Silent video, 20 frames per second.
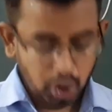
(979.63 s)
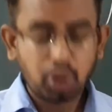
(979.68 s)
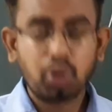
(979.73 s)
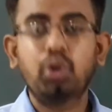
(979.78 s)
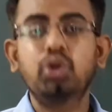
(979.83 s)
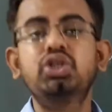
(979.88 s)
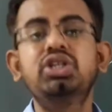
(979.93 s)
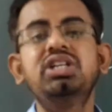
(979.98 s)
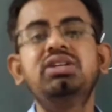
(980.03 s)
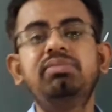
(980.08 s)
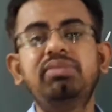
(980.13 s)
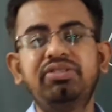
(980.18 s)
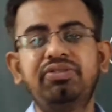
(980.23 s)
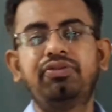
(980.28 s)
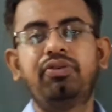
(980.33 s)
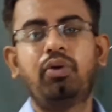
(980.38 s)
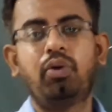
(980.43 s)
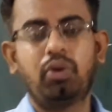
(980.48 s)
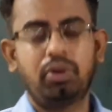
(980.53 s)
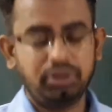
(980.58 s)
Question
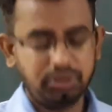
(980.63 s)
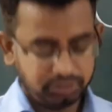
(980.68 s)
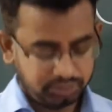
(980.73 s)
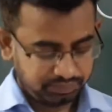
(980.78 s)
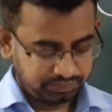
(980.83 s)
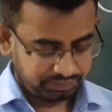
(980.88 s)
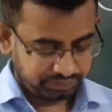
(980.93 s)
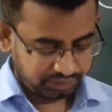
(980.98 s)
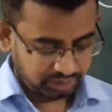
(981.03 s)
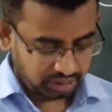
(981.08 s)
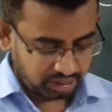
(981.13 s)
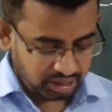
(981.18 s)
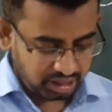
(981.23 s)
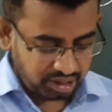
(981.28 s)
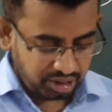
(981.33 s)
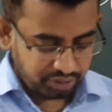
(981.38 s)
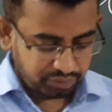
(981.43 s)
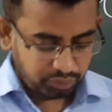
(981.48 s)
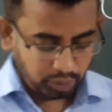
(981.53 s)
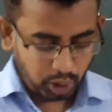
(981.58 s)
number 4.
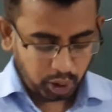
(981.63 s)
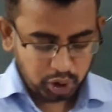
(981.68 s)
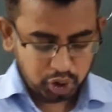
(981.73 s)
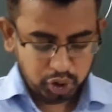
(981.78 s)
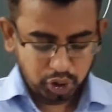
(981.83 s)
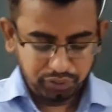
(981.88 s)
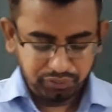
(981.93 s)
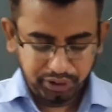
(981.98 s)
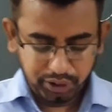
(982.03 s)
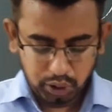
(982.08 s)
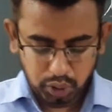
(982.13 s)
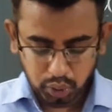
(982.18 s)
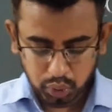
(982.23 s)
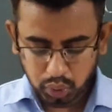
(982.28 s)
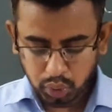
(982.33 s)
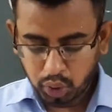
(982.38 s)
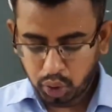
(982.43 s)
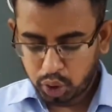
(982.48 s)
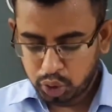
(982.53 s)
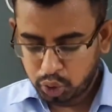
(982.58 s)
What should we
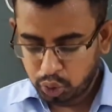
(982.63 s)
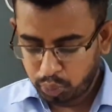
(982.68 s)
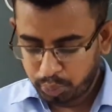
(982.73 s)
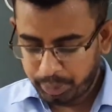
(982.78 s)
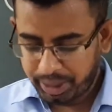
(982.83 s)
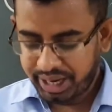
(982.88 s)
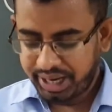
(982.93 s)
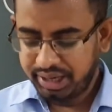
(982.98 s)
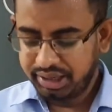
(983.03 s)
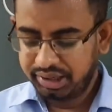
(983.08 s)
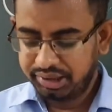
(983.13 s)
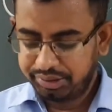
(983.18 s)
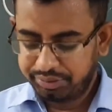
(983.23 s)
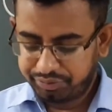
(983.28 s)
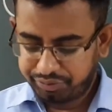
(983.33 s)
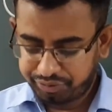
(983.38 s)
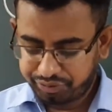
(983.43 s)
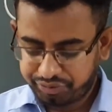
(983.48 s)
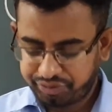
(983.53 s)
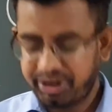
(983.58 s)
do to make